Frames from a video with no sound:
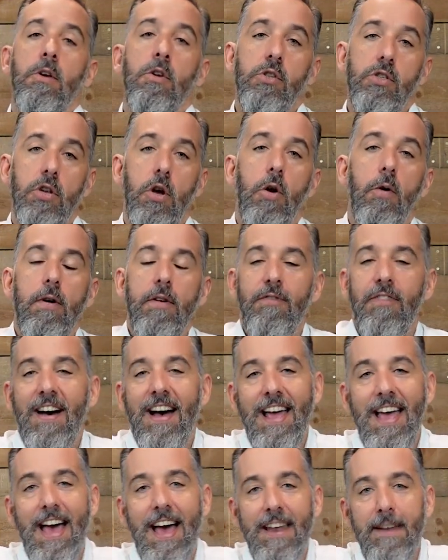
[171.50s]
So if
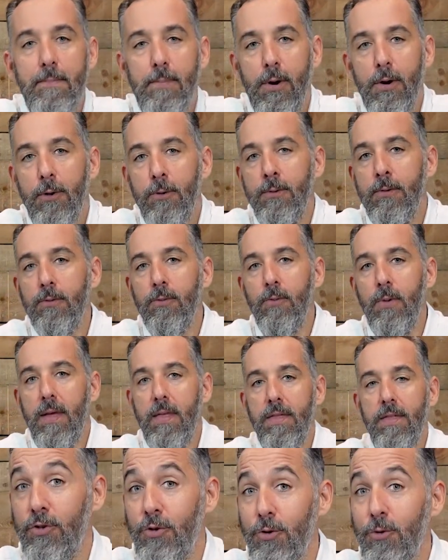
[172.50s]
I had a boat
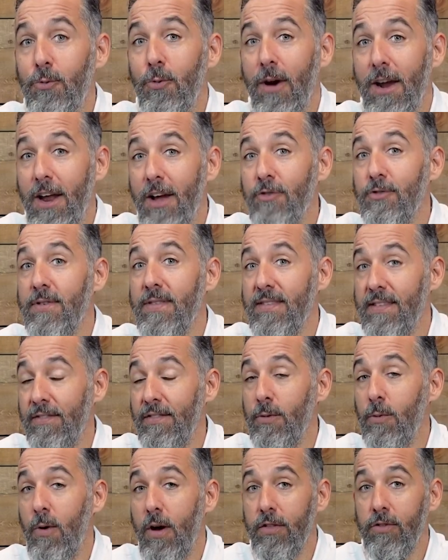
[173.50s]
with two
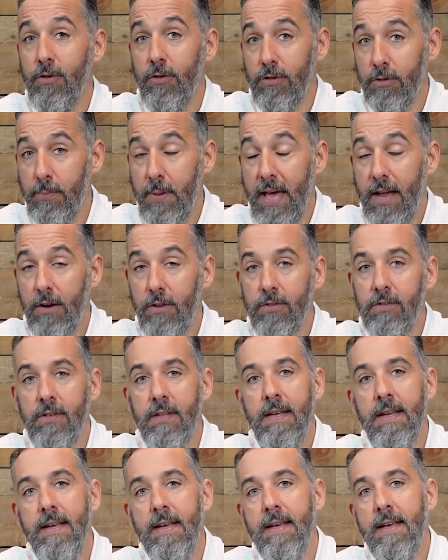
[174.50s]
170-watt solar panels,
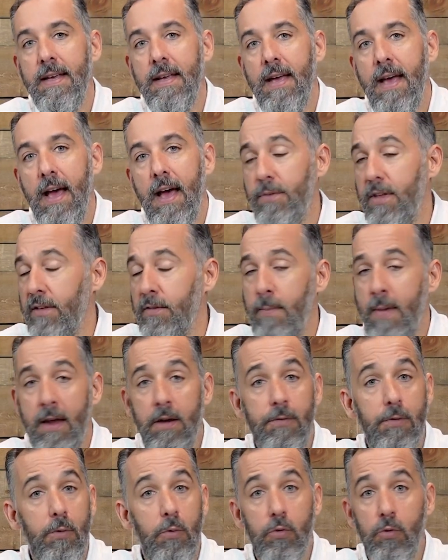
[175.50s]
doesn't
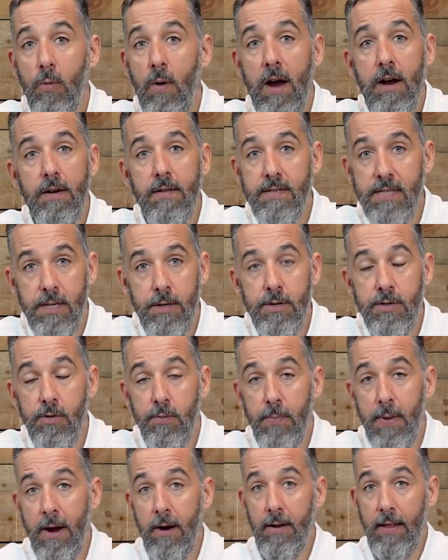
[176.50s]
matter if it was wired in series or
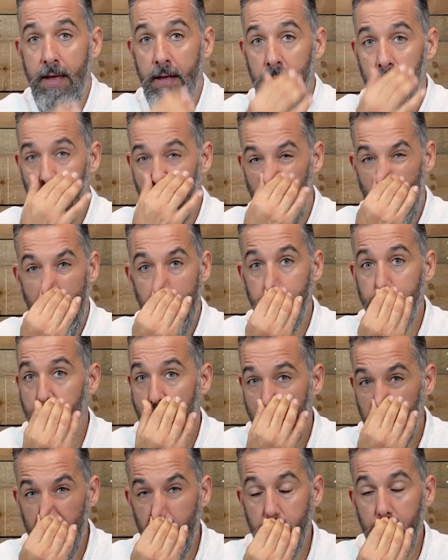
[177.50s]
in parallel. What I
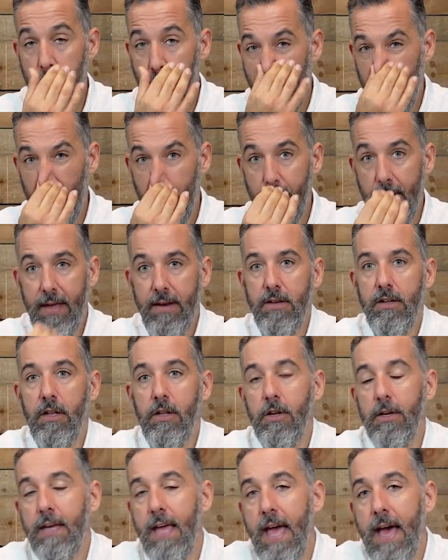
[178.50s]
probably would recommend to
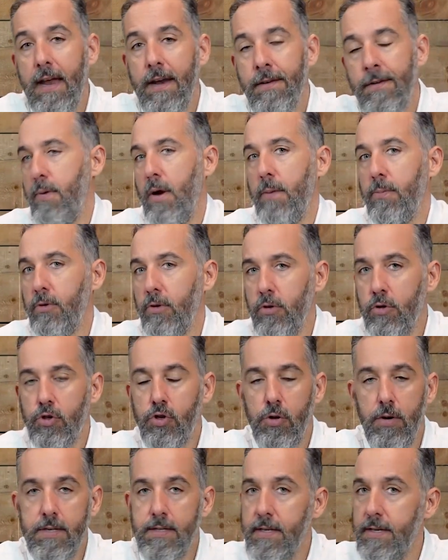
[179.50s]
look at, popular
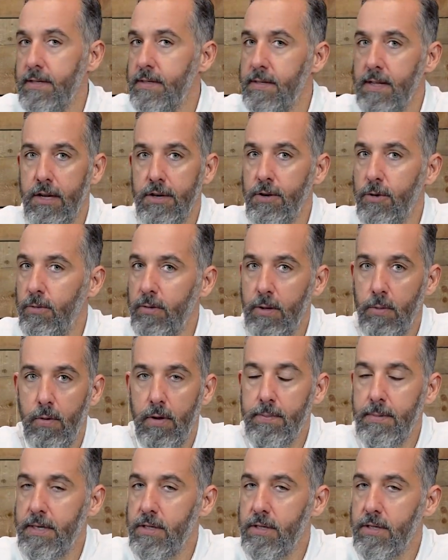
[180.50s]
choice, and it's not your only one